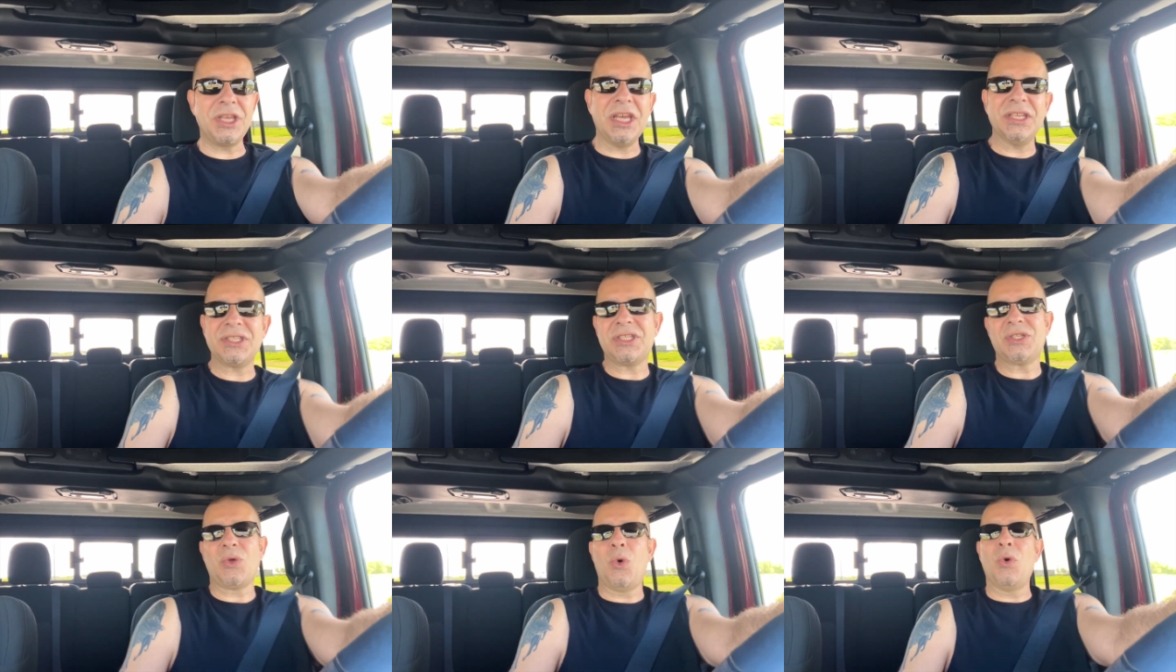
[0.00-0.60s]
get
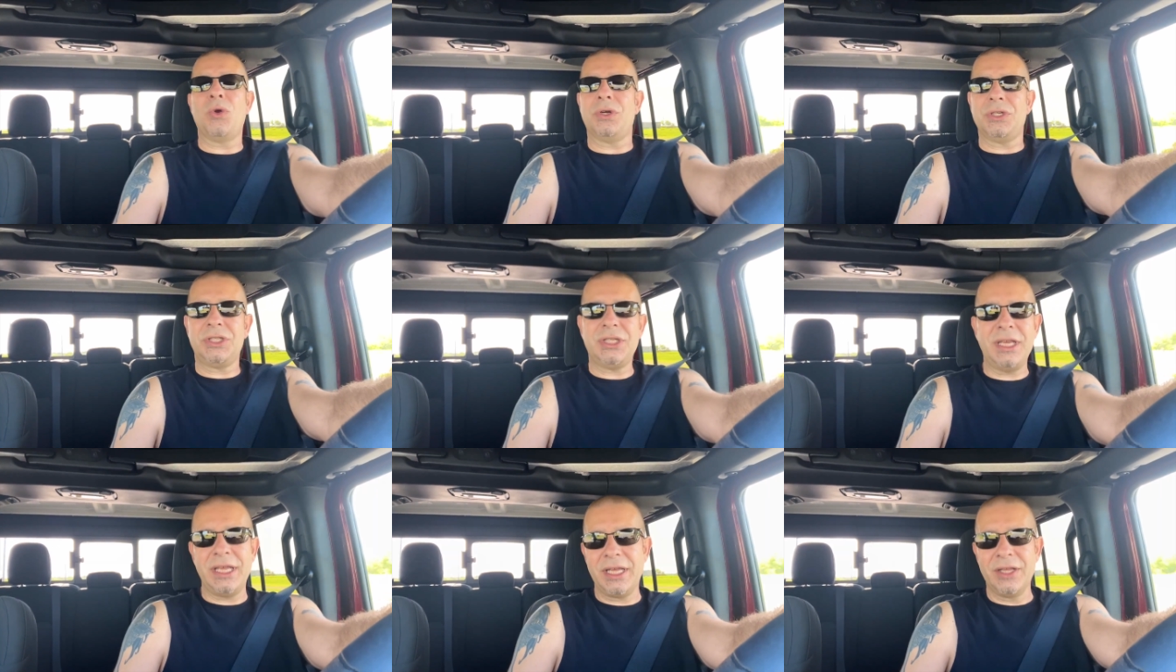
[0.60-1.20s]
sore
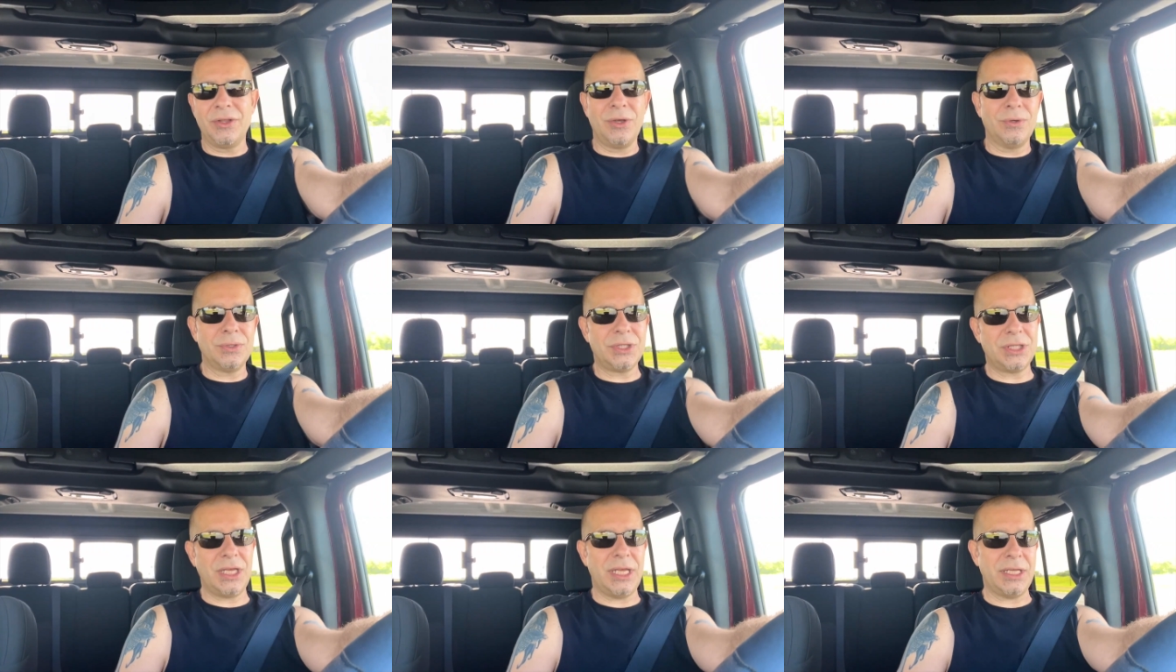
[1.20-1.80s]
sitting in
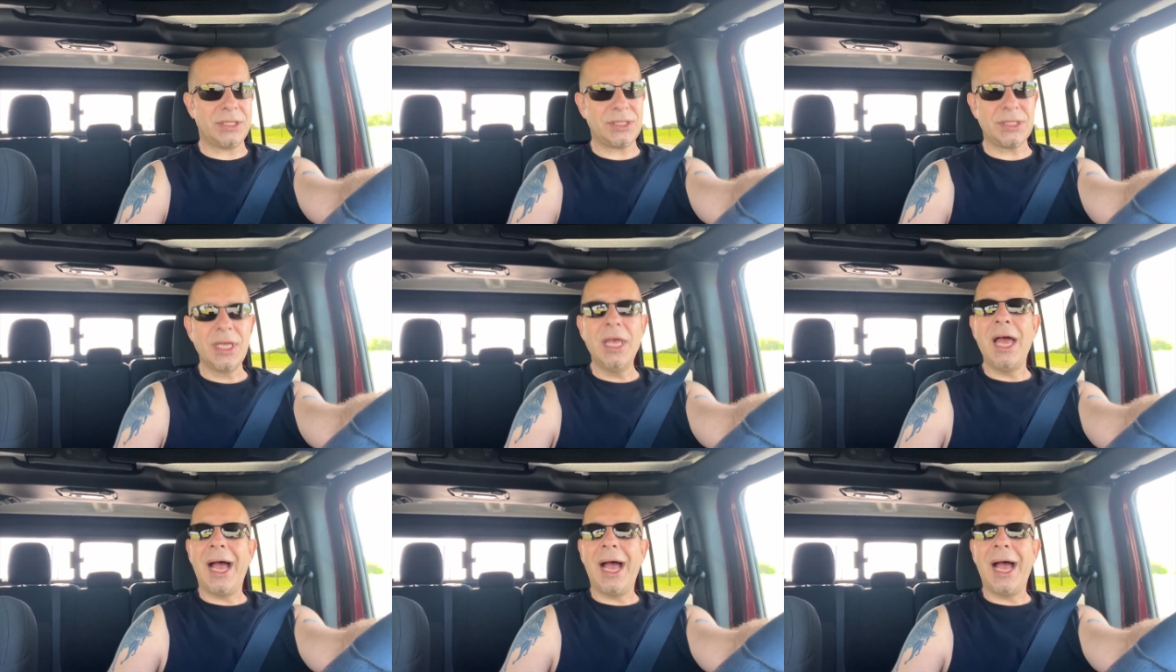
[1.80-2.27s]
those seats.